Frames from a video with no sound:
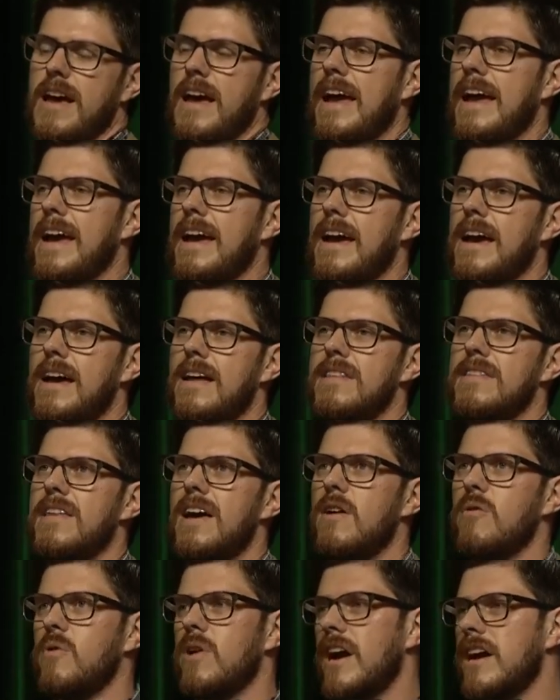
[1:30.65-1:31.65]
and
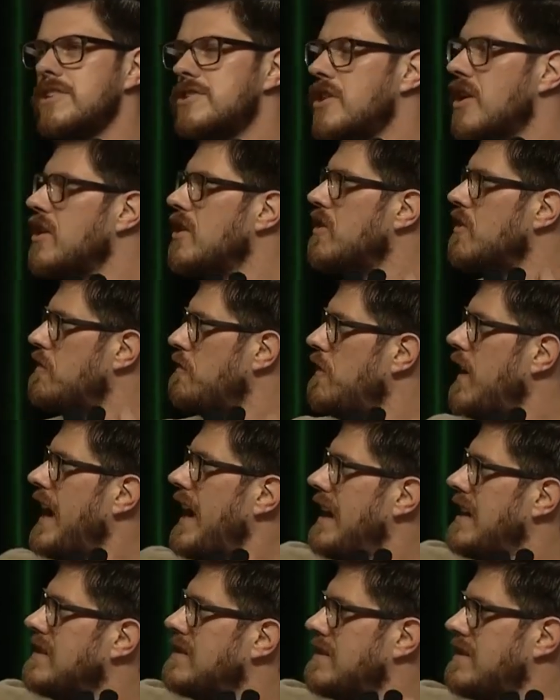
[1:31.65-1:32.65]
that when I show you a
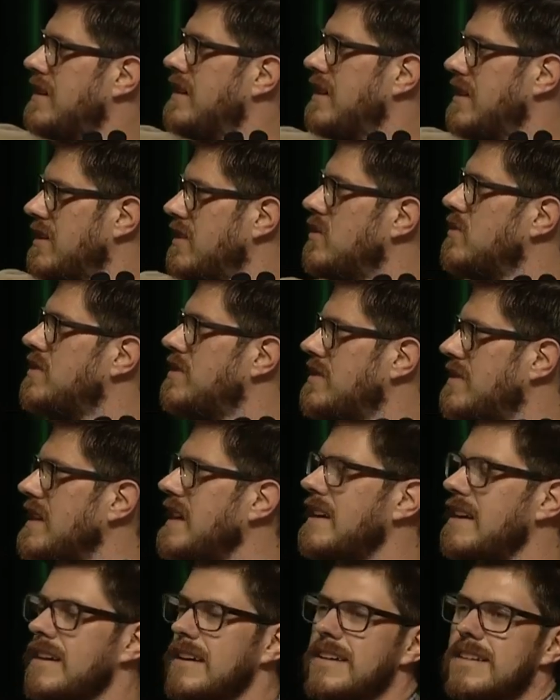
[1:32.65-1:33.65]
face, you
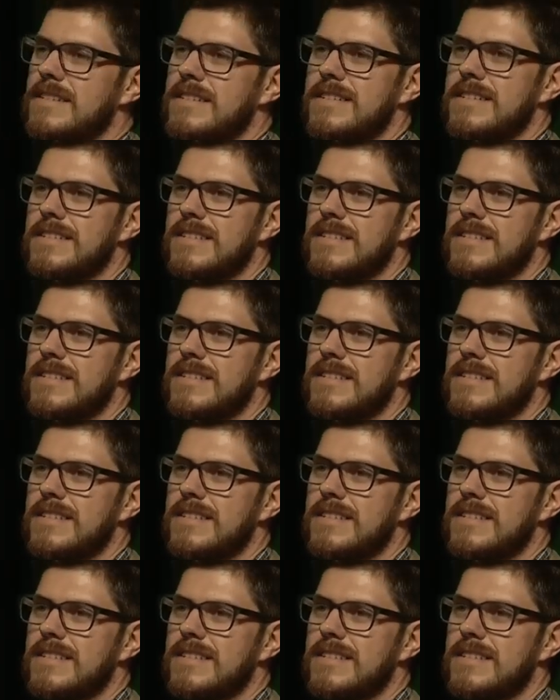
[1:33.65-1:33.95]
see